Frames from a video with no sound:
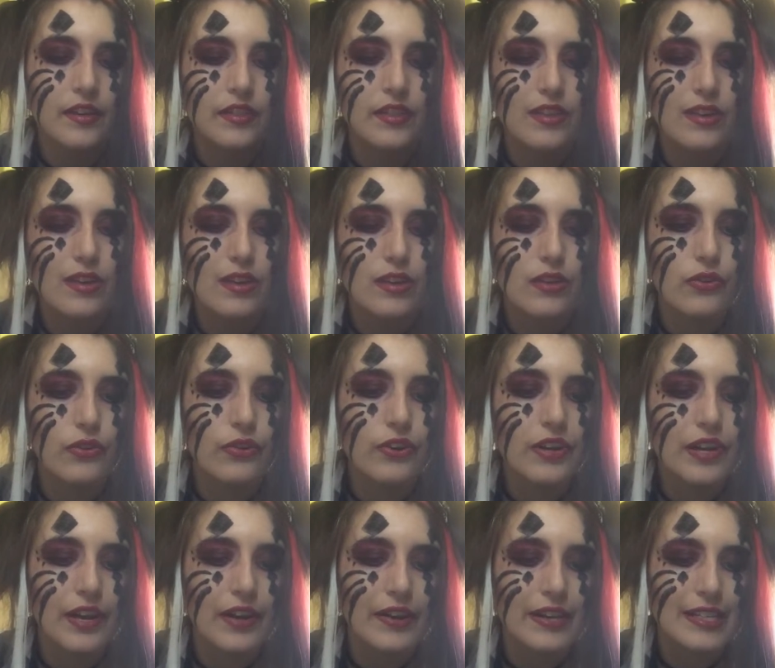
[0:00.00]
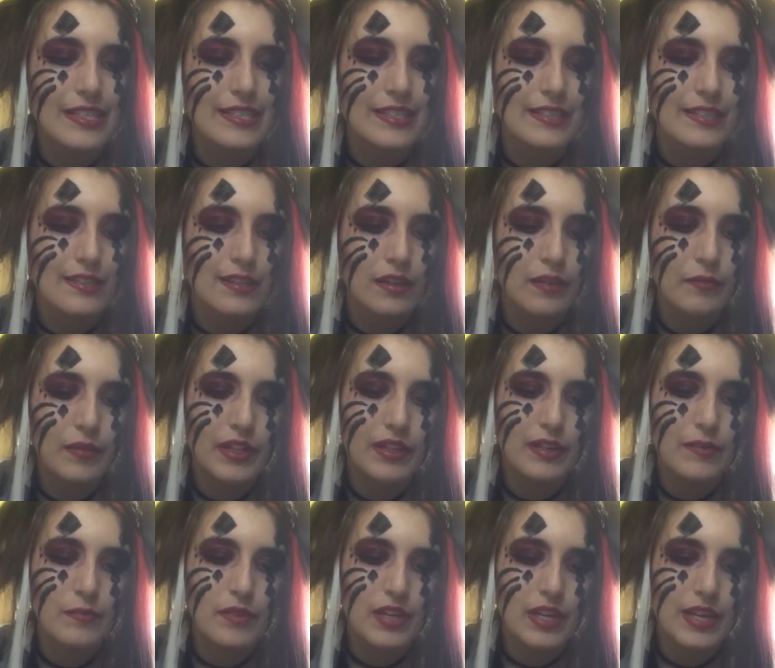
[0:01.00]
The urinary system
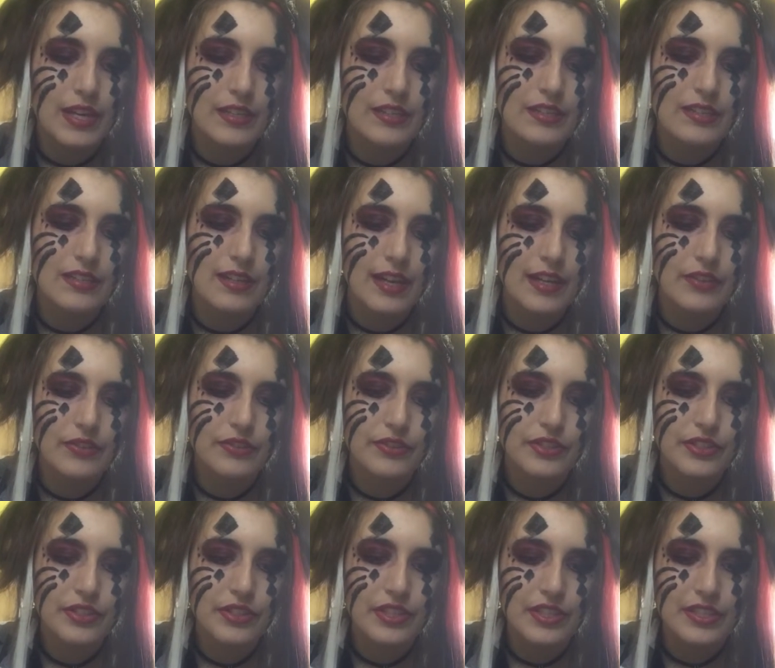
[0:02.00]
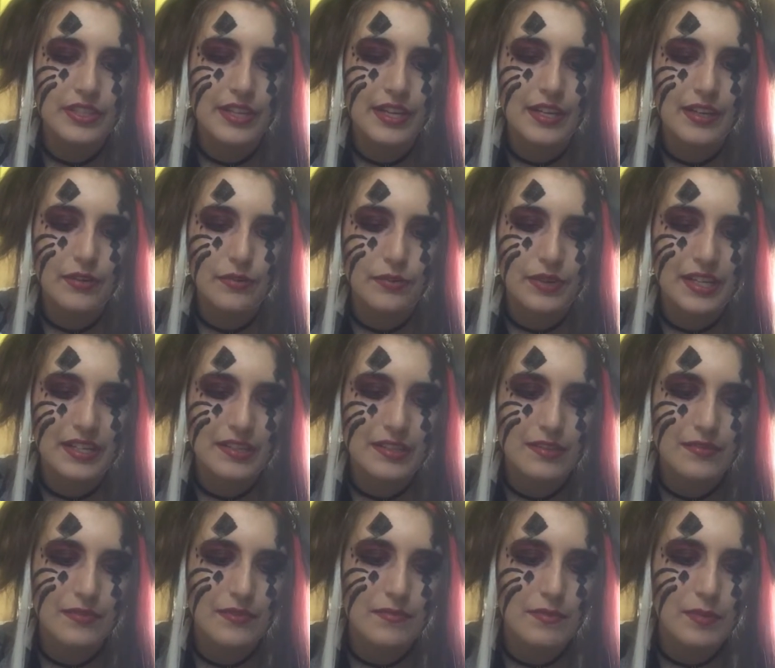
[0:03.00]
eliminates nitrogen-containing
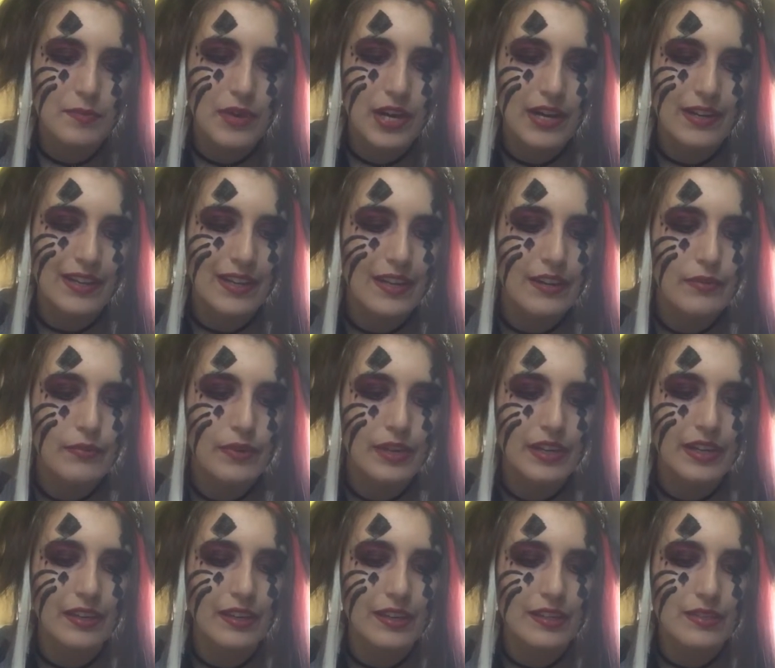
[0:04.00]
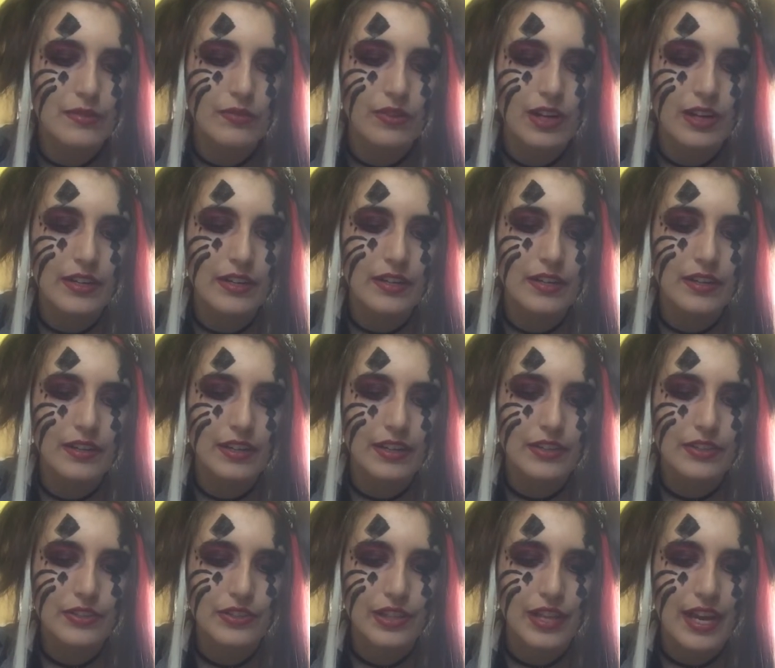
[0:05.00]
waste from the body, regulates water,
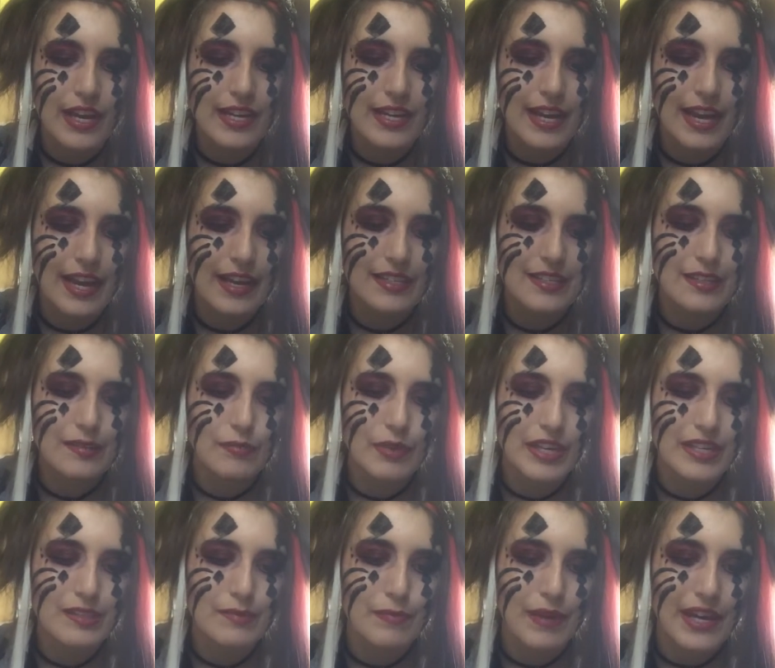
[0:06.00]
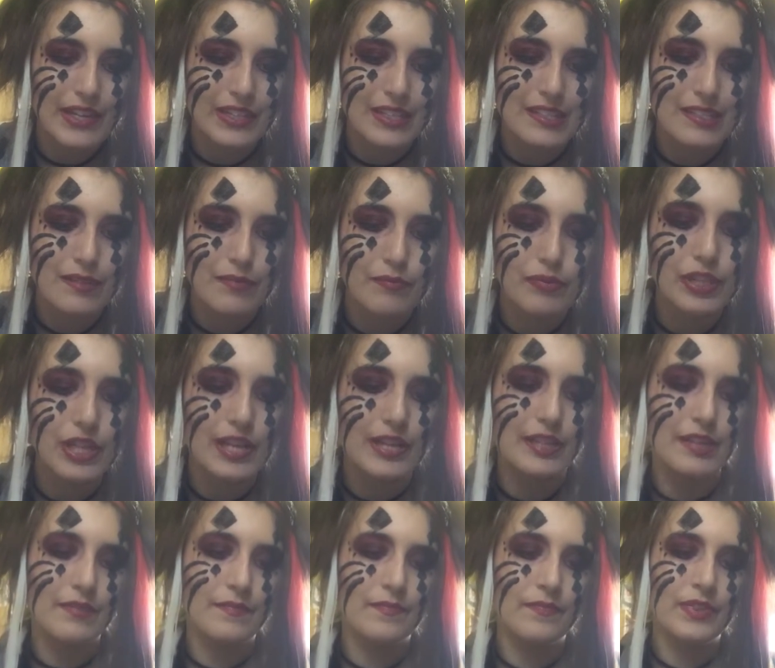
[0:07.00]
electrolyte, and acid-base balance of
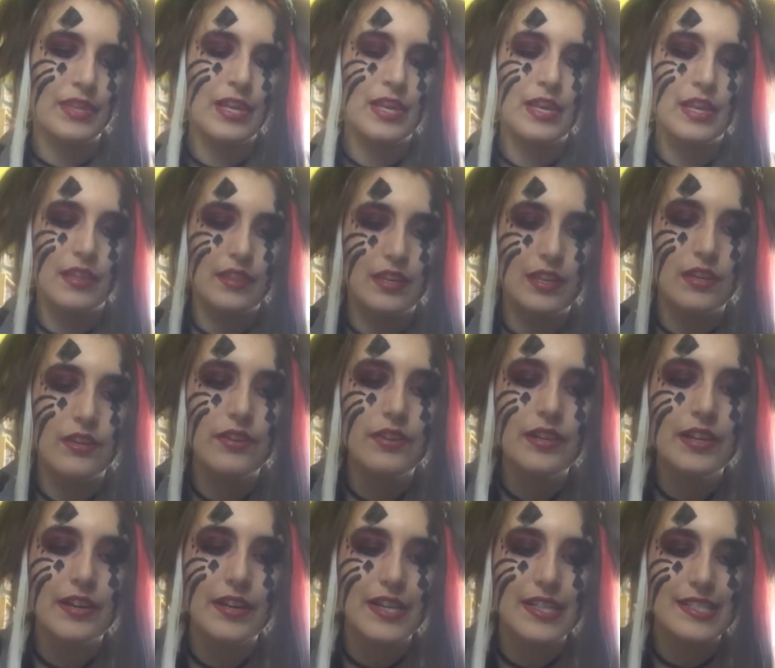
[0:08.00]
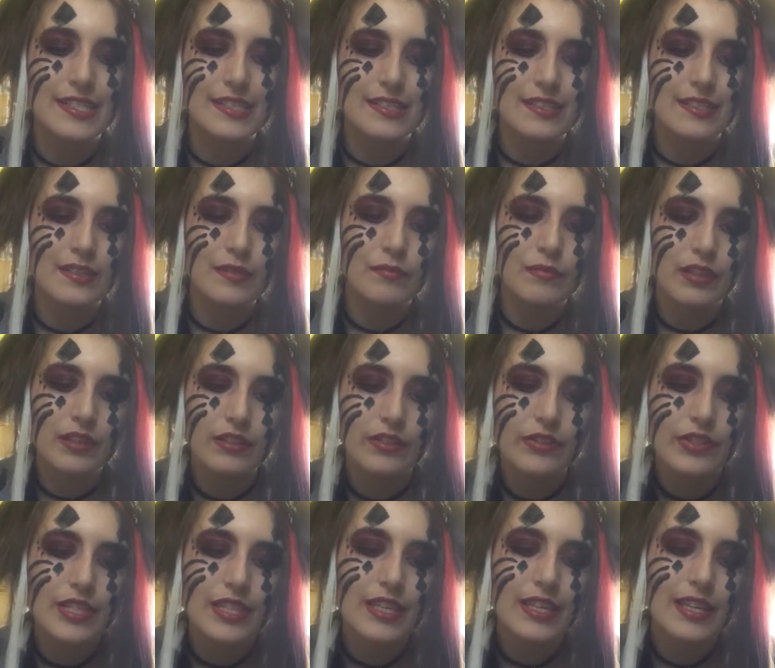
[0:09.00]
blood. The urinary system
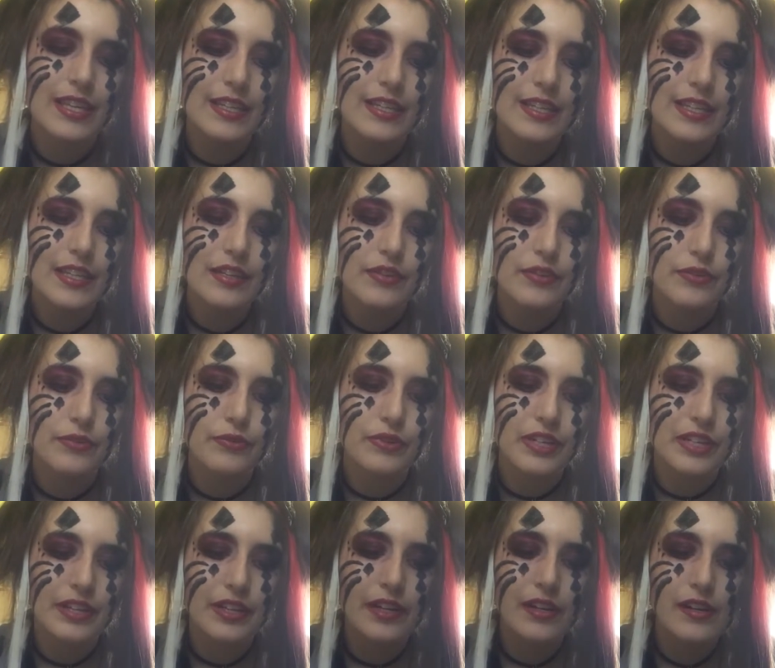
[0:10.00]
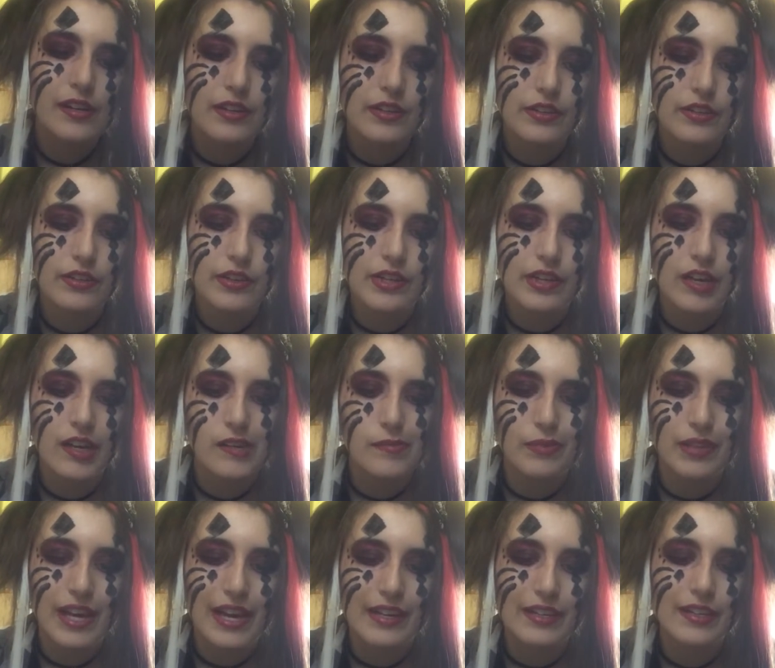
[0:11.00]
includes the kidney, ureter, urinary
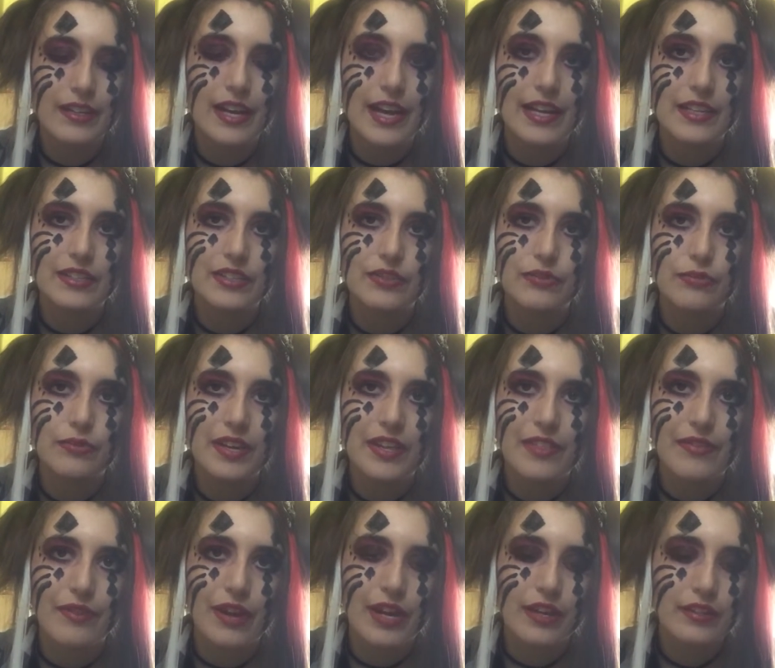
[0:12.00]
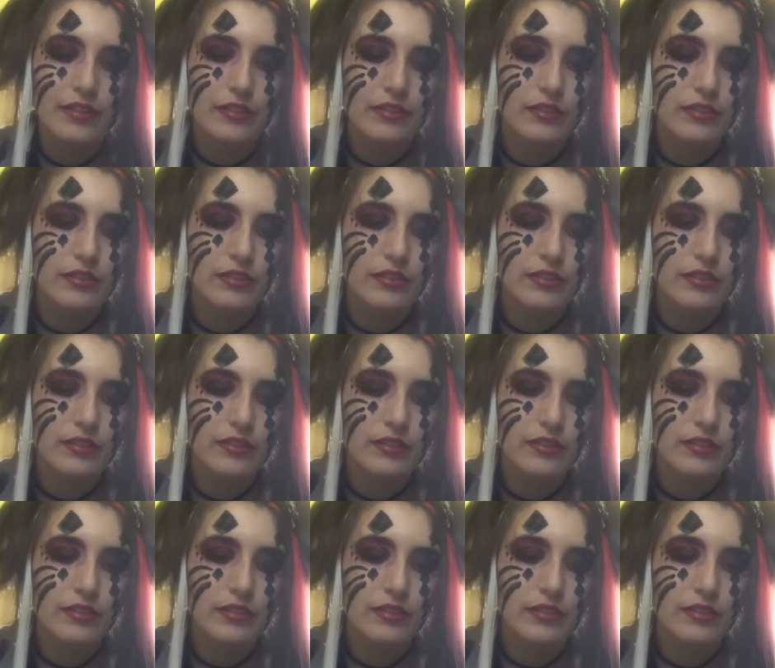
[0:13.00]
bladder, and urethra.